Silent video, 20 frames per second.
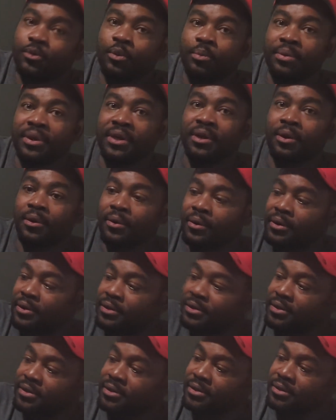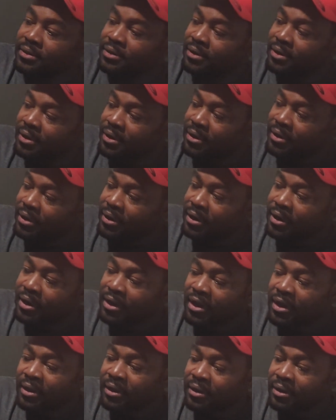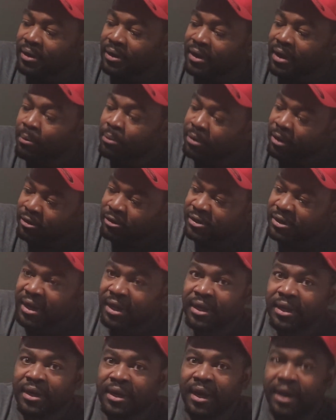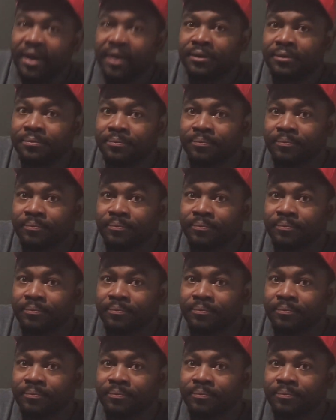will be yours. Come closer, take a look at it.